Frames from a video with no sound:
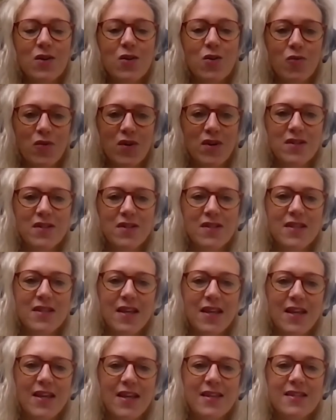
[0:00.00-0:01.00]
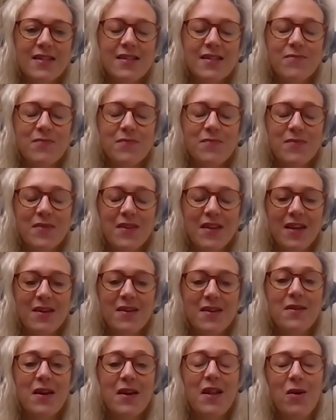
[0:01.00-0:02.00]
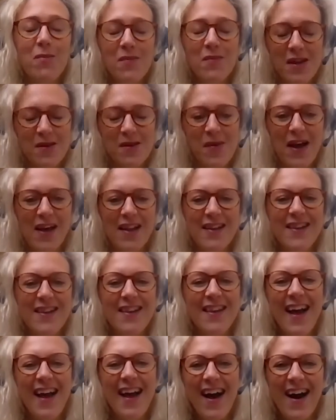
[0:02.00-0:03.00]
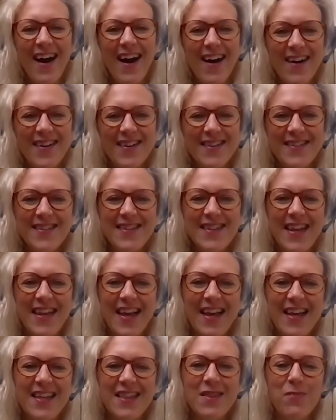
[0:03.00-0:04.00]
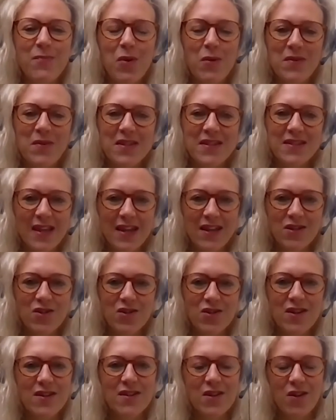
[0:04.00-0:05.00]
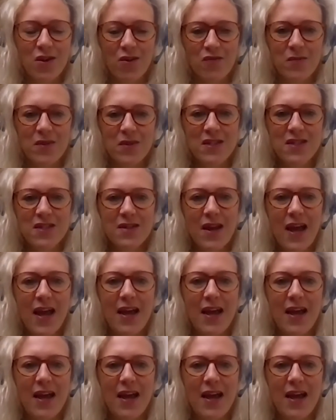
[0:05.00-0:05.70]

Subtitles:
careers alumni panel on the public sector and government,